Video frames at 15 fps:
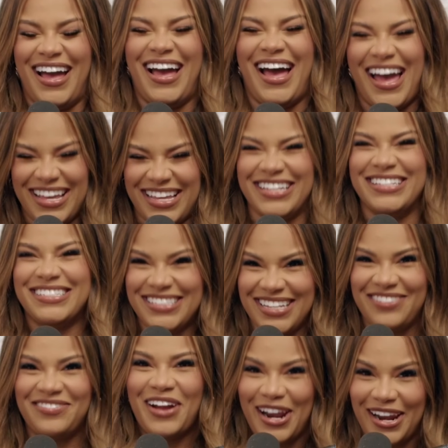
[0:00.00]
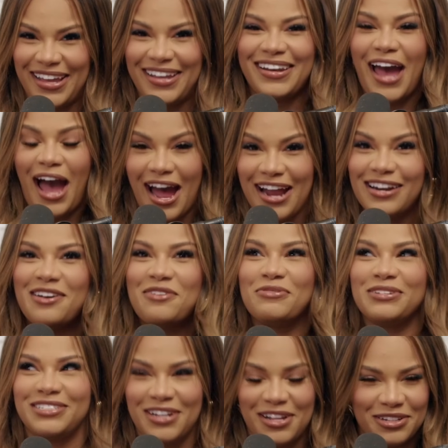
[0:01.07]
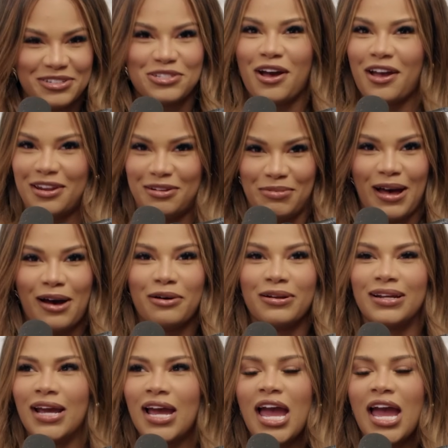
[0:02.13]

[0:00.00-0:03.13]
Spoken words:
I can see Reddit. I know what y'all are talking about.